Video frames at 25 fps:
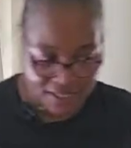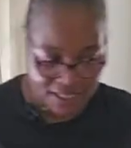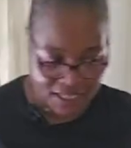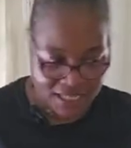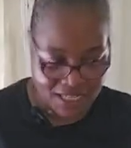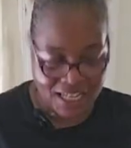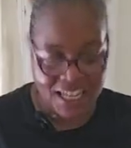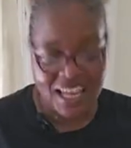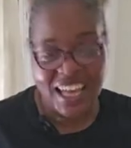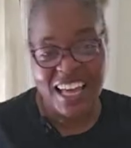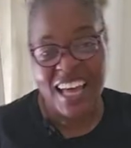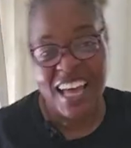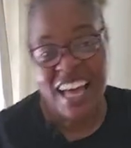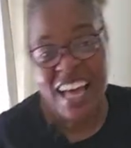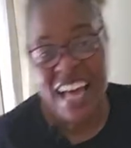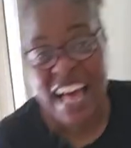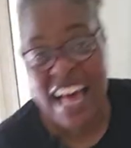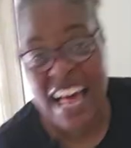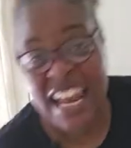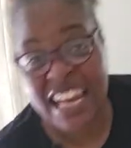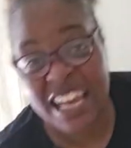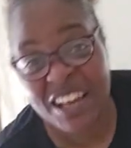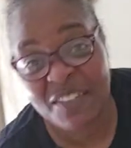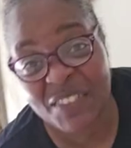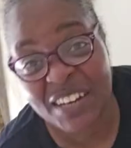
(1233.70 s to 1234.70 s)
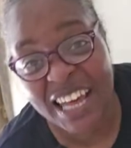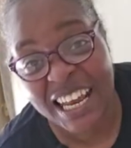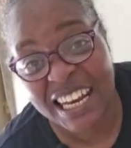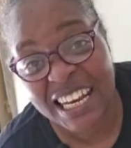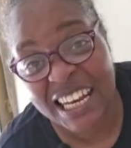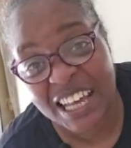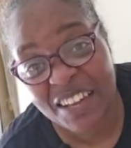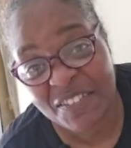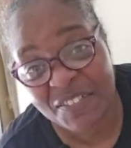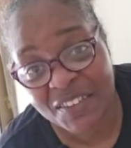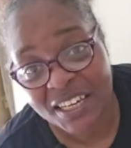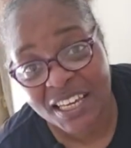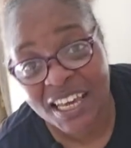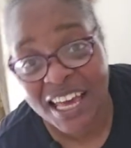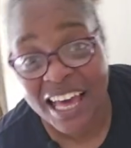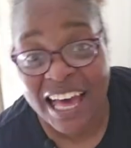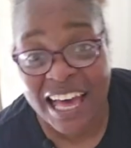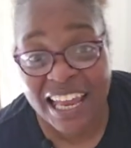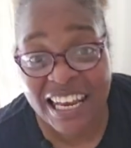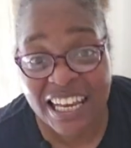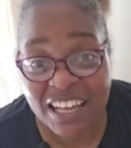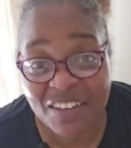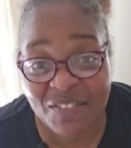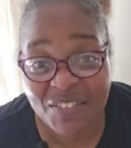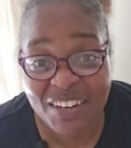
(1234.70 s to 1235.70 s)
it. I love it. I love it.
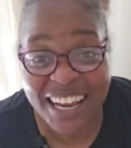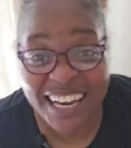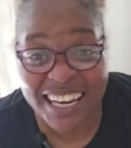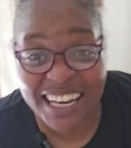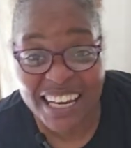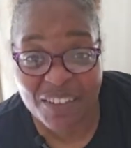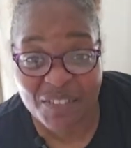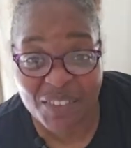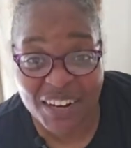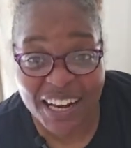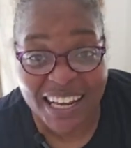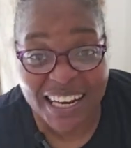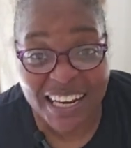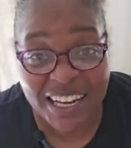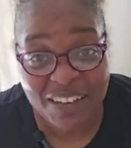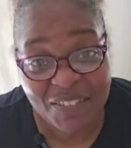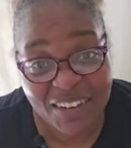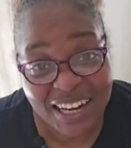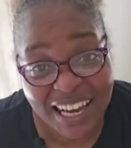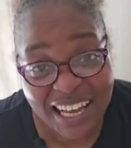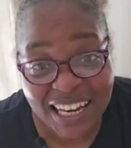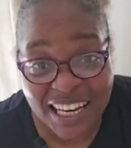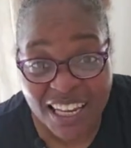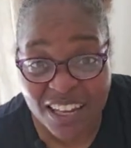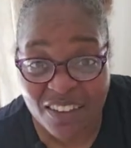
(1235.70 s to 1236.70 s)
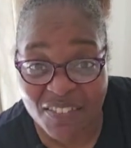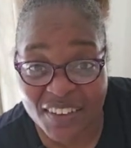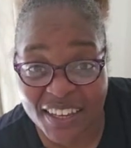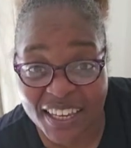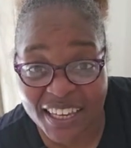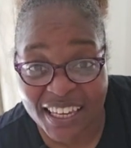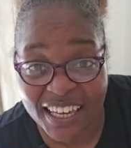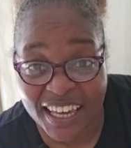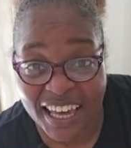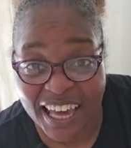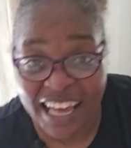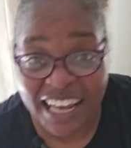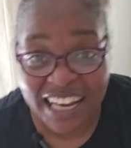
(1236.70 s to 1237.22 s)
I love it. I love it. I love it.